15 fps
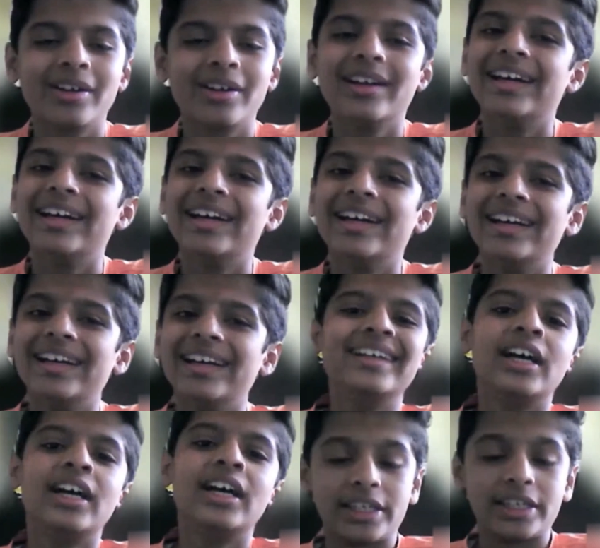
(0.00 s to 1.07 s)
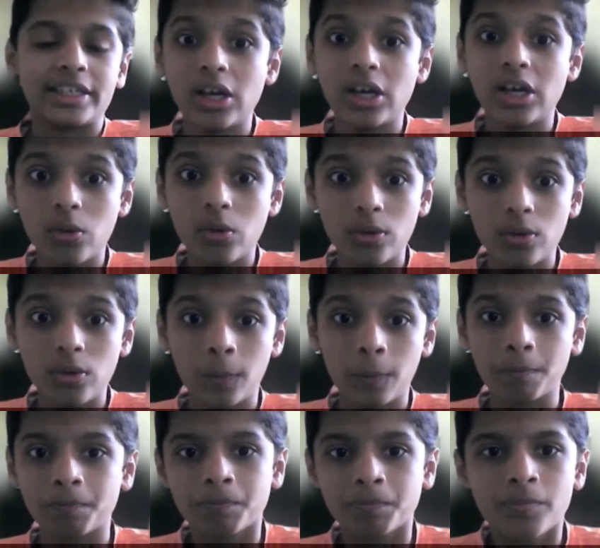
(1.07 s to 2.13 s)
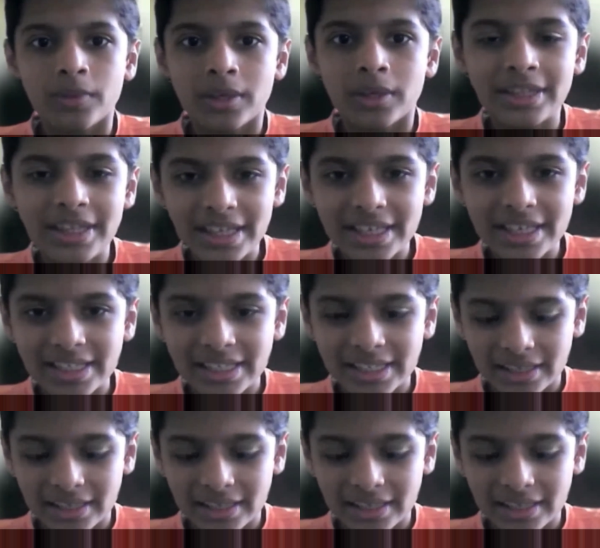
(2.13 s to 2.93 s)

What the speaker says: Okay, so this